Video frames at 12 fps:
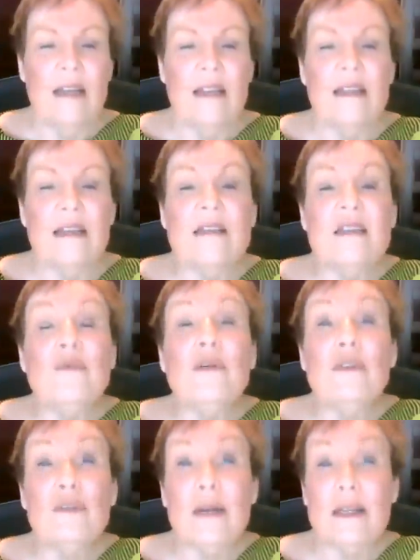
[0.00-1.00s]
This will
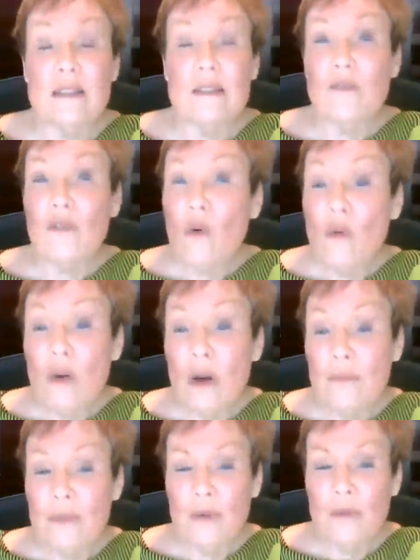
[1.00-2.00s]

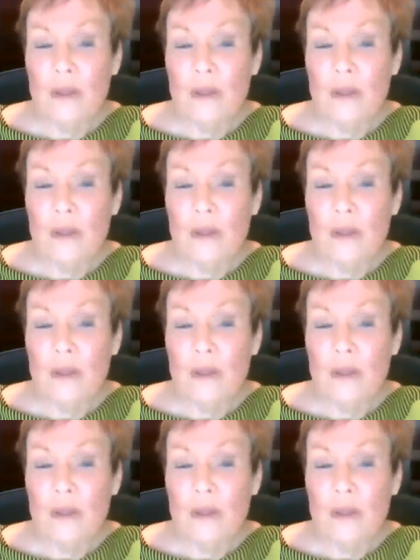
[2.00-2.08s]
transform your